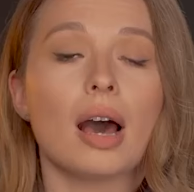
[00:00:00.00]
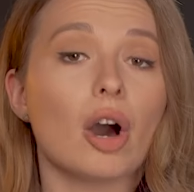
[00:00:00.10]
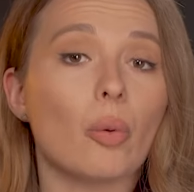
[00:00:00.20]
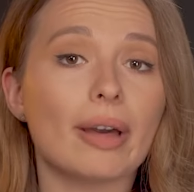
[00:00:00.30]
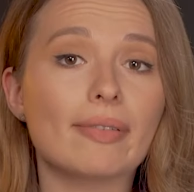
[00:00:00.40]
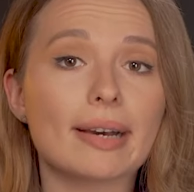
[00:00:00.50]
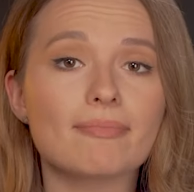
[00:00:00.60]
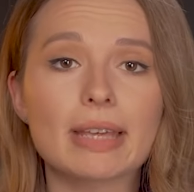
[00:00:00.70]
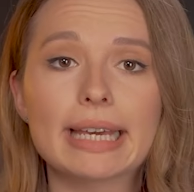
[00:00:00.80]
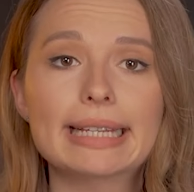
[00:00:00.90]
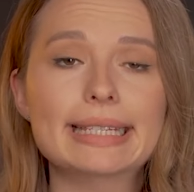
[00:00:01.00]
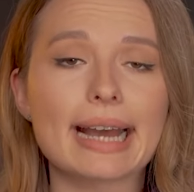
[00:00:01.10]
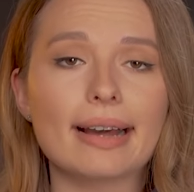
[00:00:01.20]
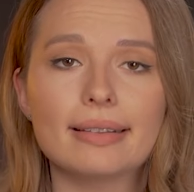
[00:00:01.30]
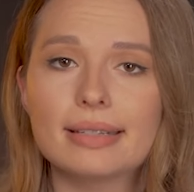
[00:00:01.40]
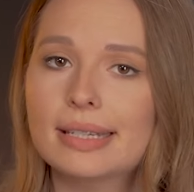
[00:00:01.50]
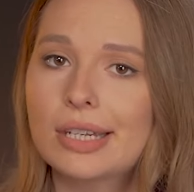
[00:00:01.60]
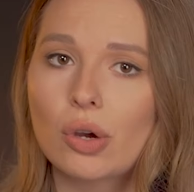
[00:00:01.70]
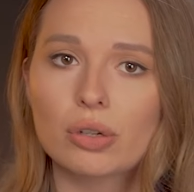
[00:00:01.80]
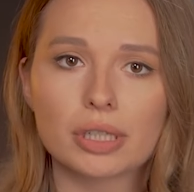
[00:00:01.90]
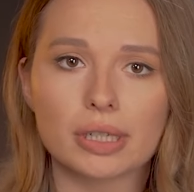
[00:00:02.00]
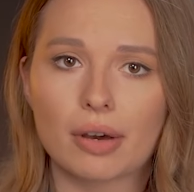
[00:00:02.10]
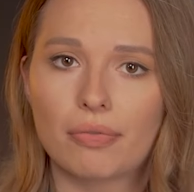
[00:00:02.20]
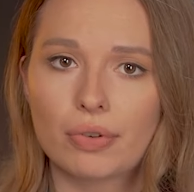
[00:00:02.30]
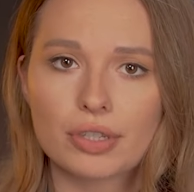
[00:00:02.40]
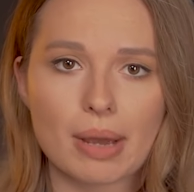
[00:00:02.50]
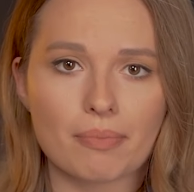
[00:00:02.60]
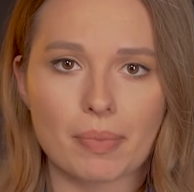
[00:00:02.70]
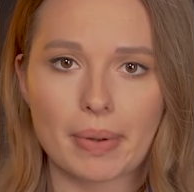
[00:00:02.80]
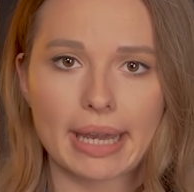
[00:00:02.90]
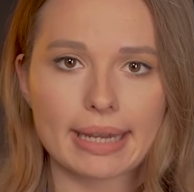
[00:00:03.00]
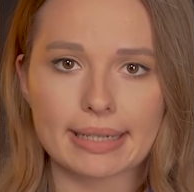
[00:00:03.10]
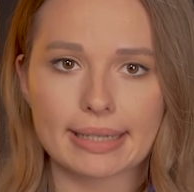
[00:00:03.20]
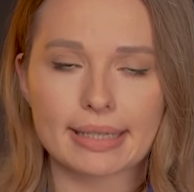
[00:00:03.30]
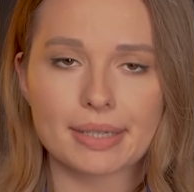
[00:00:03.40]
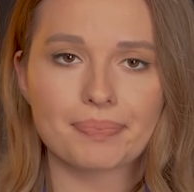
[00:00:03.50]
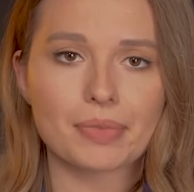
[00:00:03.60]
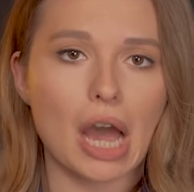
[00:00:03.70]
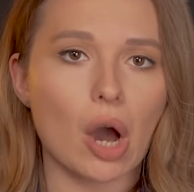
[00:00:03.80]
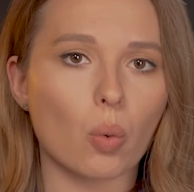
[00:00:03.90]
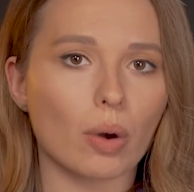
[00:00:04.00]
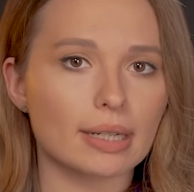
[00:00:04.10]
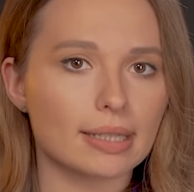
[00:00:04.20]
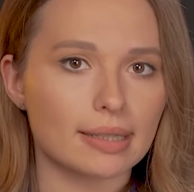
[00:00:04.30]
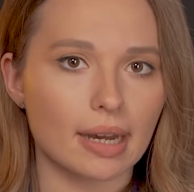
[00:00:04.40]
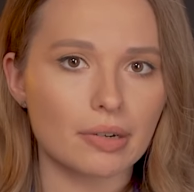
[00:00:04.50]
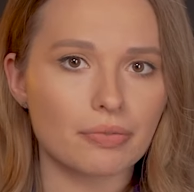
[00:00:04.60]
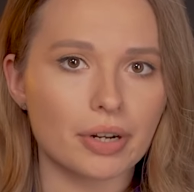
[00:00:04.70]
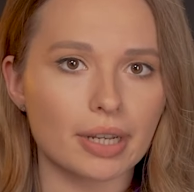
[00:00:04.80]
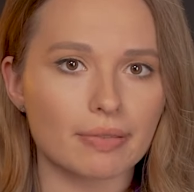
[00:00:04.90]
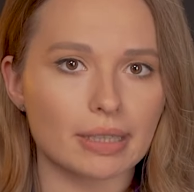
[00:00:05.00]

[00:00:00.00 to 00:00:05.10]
However, exile is not enough for some propagandists. Our star freak